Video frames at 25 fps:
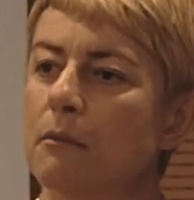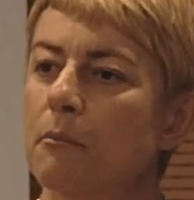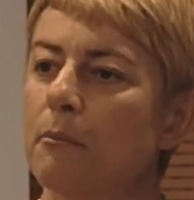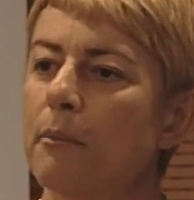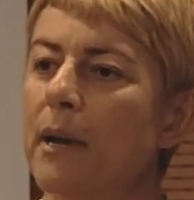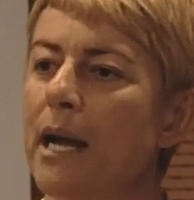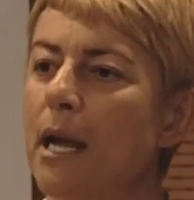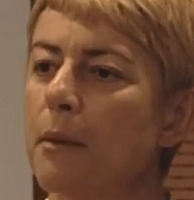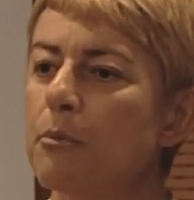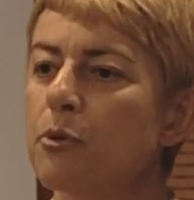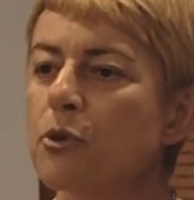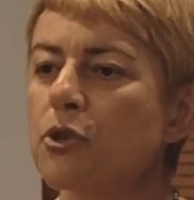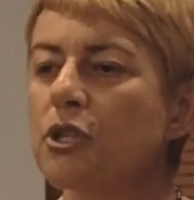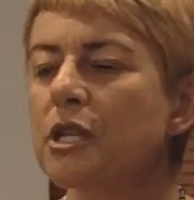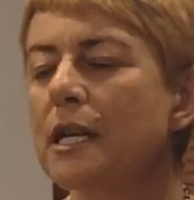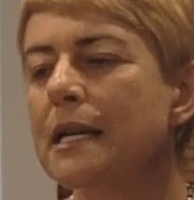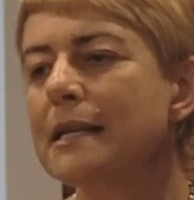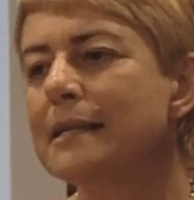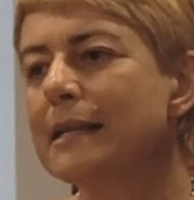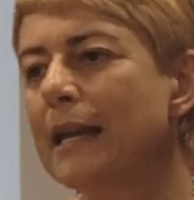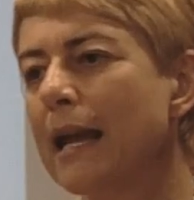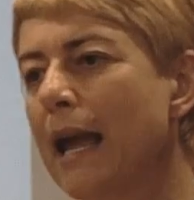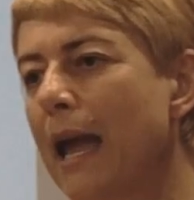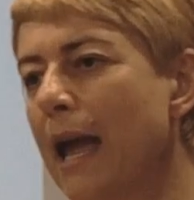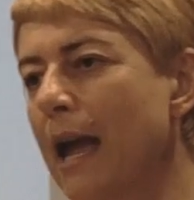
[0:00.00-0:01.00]
by
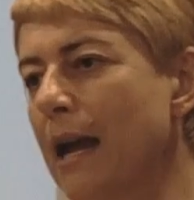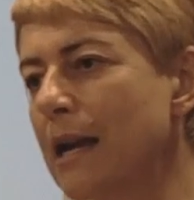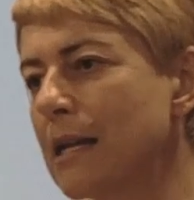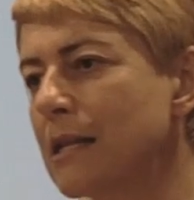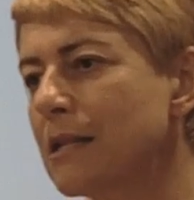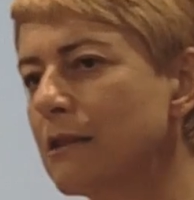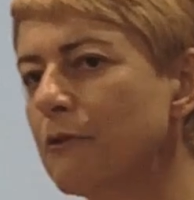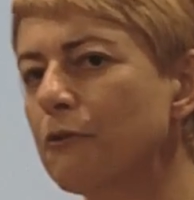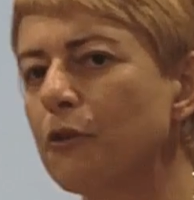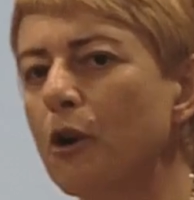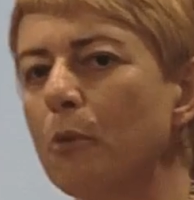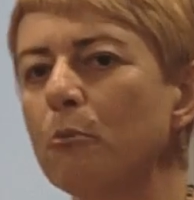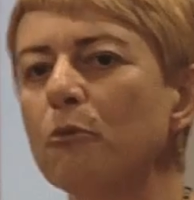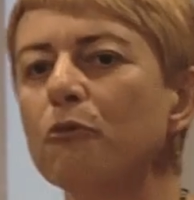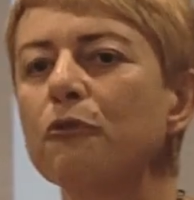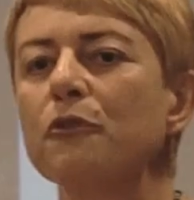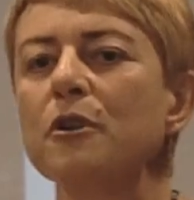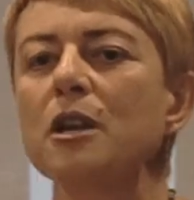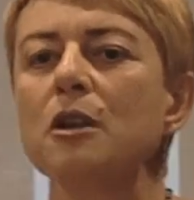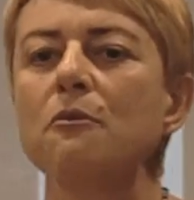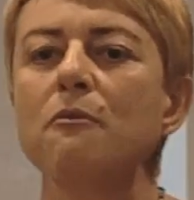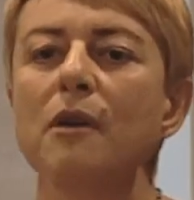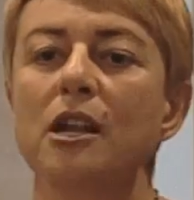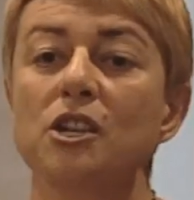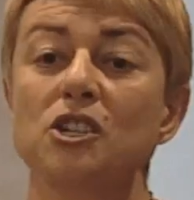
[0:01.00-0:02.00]
purchasing eggs from
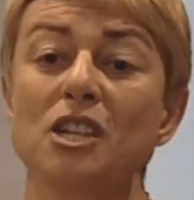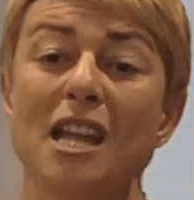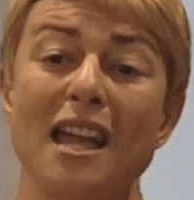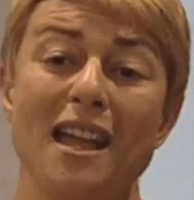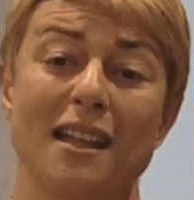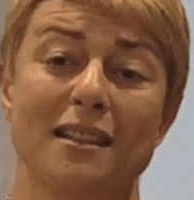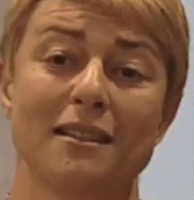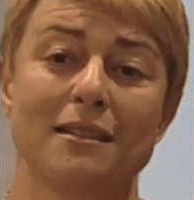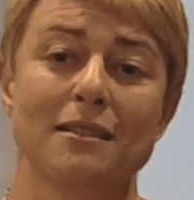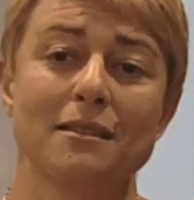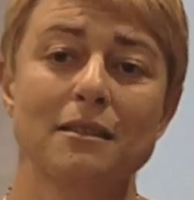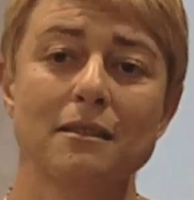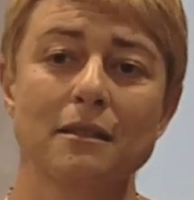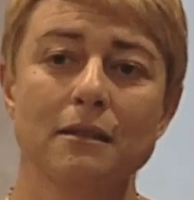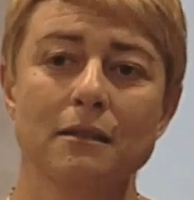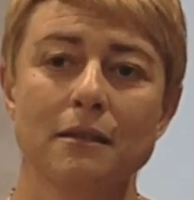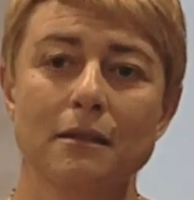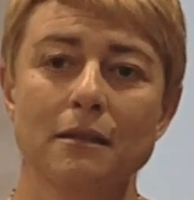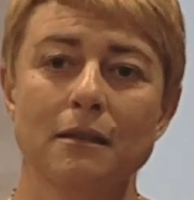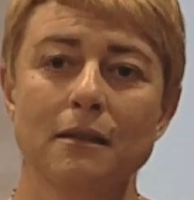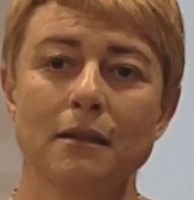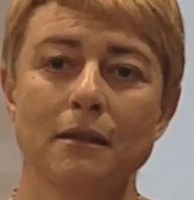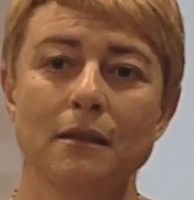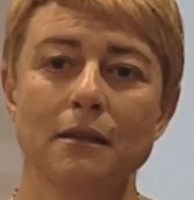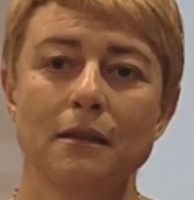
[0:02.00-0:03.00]
free-range hens.
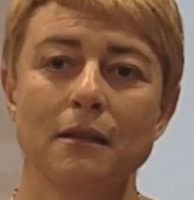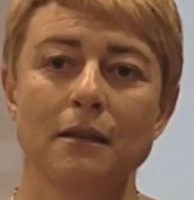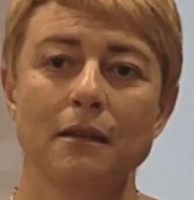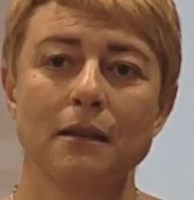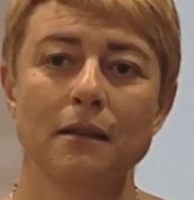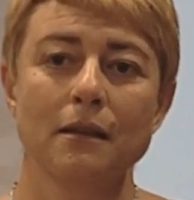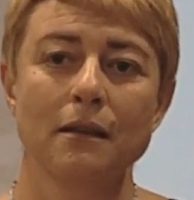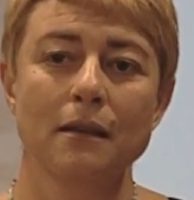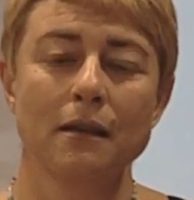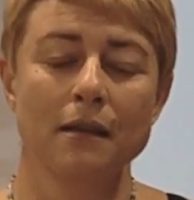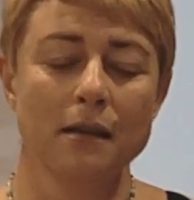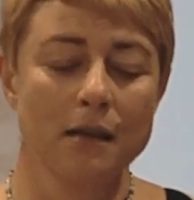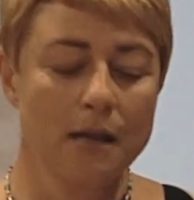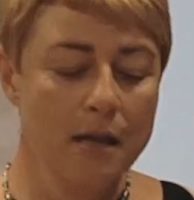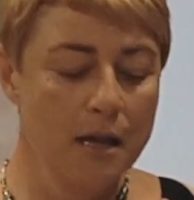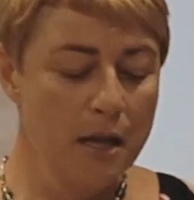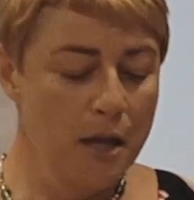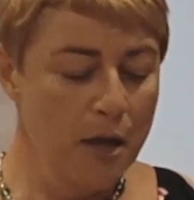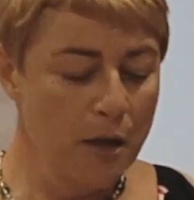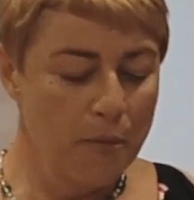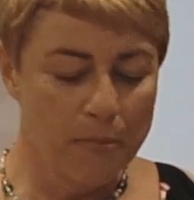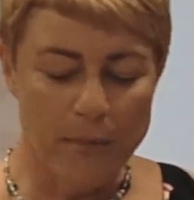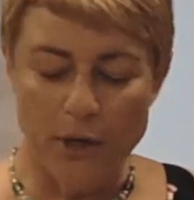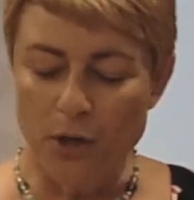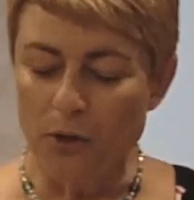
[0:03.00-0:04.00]

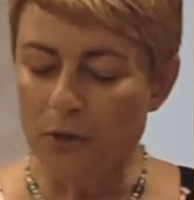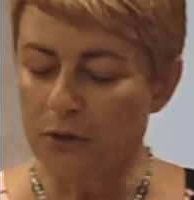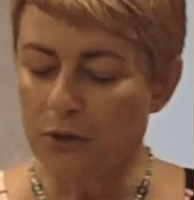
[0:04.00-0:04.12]
But